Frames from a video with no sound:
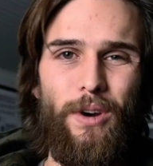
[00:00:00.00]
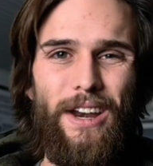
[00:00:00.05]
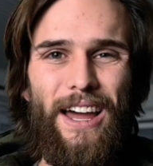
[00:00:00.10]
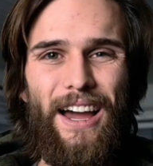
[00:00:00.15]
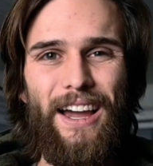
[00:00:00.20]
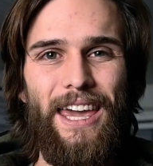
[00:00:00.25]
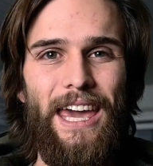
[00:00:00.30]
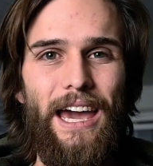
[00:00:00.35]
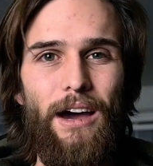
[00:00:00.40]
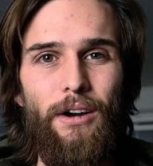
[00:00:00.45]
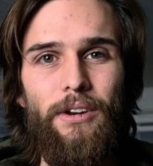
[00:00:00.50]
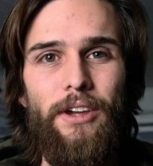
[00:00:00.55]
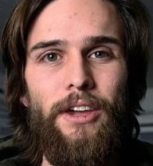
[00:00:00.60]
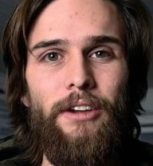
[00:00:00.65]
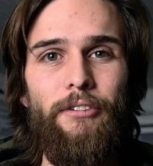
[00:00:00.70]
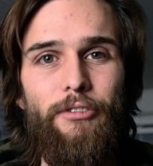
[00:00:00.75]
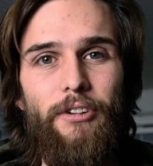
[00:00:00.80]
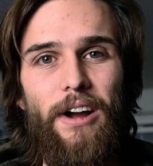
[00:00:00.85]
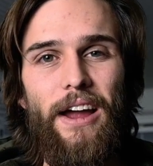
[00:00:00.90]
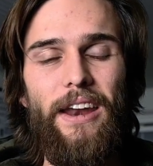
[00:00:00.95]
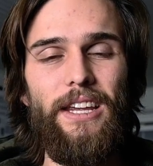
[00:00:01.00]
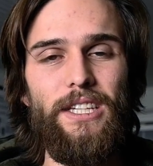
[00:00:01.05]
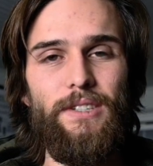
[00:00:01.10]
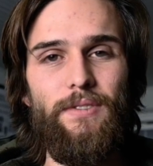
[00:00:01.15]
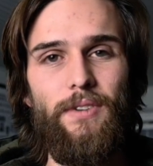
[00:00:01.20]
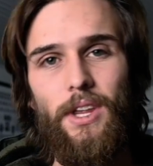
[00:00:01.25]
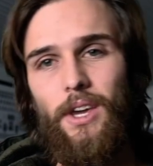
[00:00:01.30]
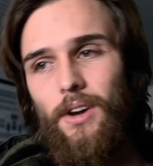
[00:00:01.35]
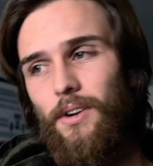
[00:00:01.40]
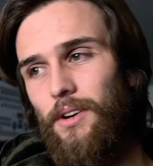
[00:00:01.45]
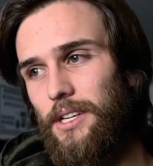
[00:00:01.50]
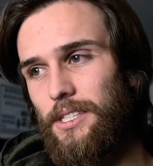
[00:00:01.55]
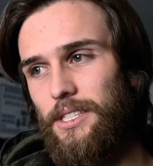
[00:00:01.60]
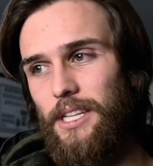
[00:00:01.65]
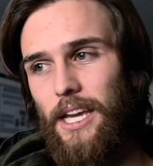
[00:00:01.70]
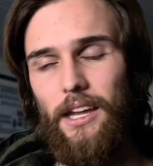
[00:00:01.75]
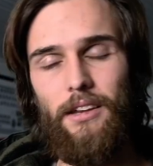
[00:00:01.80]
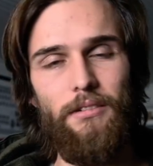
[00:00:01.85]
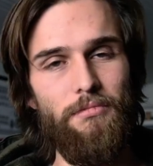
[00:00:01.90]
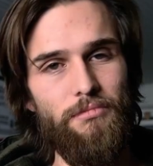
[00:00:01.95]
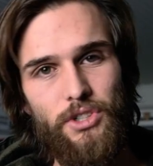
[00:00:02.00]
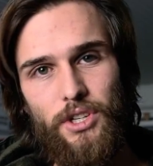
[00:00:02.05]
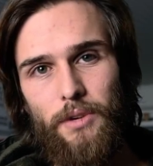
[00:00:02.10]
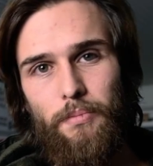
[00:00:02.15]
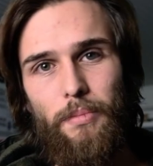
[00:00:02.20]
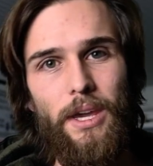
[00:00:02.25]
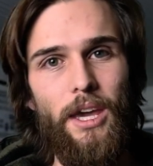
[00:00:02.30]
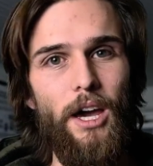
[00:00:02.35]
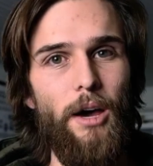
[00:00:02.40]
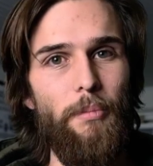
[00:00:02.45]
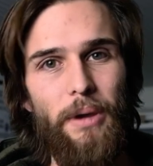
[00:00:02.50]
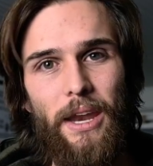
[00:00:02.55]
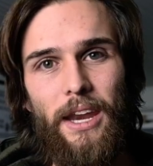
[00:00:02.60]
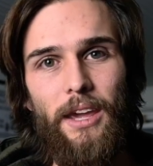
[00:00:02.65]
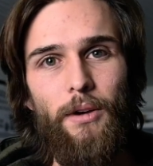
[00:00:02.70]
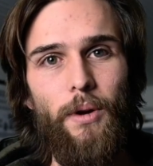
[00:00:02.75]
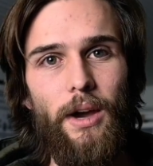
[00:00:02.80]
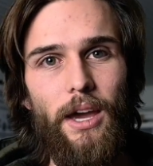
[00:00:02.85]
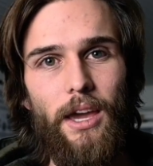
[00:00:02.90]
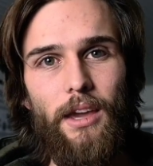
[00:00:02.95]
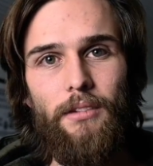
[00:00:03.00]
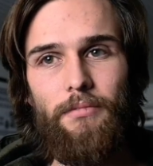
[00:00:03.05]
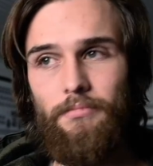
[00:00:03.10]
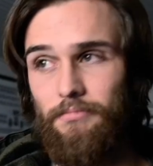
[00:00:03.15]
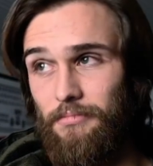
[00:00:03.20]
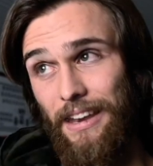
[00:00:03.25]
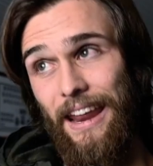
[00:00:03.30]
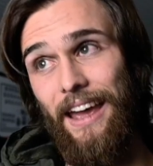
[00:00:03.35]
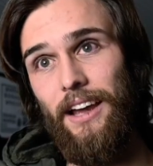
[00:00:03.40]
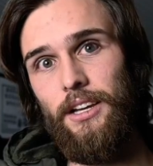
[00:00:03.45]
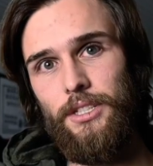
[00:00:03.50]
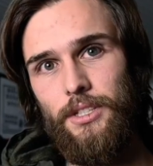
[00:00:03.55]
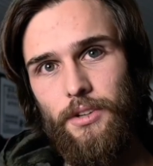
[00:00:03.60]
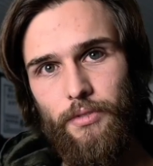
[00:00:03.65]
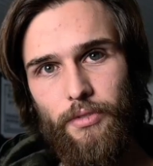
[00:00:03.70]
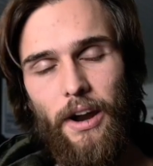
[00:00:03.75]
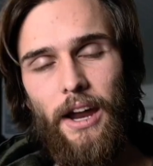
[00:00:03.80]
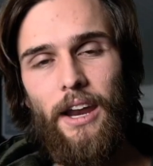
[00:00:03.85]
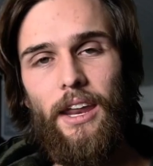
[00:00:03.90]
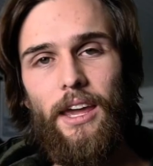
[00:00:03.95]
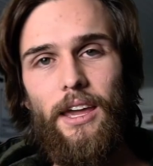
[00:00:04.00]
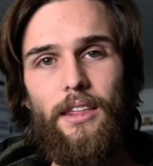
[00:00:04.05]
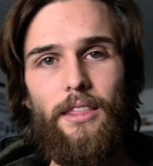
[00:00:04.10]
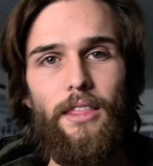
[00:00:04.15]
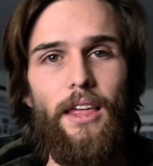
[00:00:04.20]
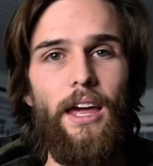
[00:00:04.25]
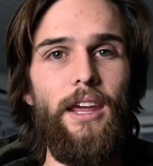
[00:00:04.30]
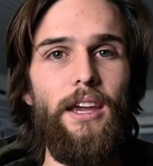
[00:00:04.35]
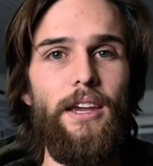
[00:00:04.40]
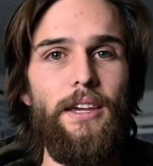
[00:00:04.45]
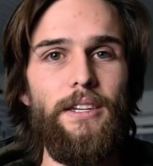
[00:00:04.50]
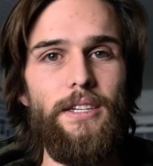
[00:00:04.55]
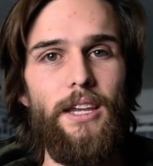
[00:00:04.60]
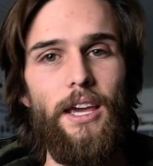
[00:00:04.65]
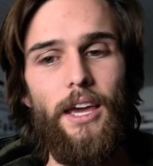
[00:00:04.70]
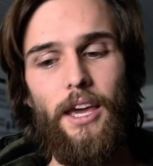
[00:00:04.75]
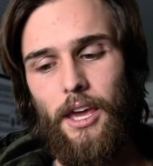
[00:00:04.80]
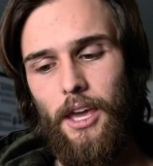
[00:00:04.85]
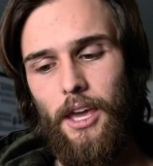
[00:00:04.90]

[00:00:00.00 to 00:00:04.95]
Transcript: We're not counting Friday's video because that should be up anyway, next Friday that is.